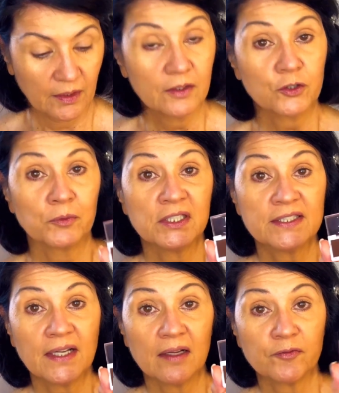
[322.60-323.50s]
So I'm going to
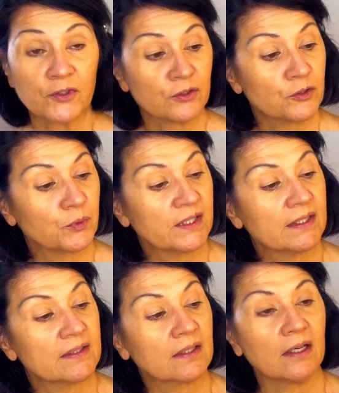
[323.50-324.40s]
start first with
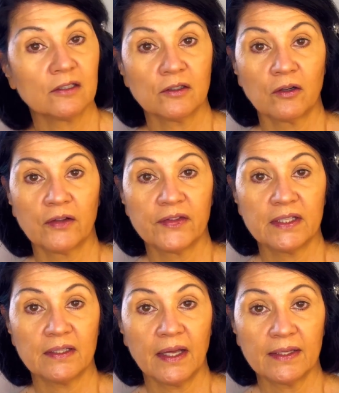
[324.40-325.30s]
this color on
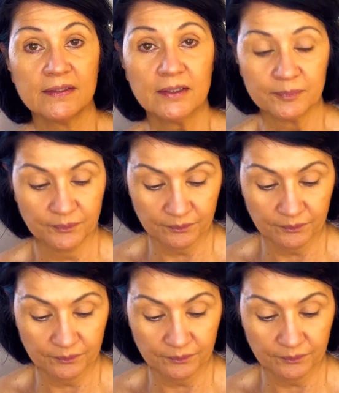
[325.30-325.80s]
the end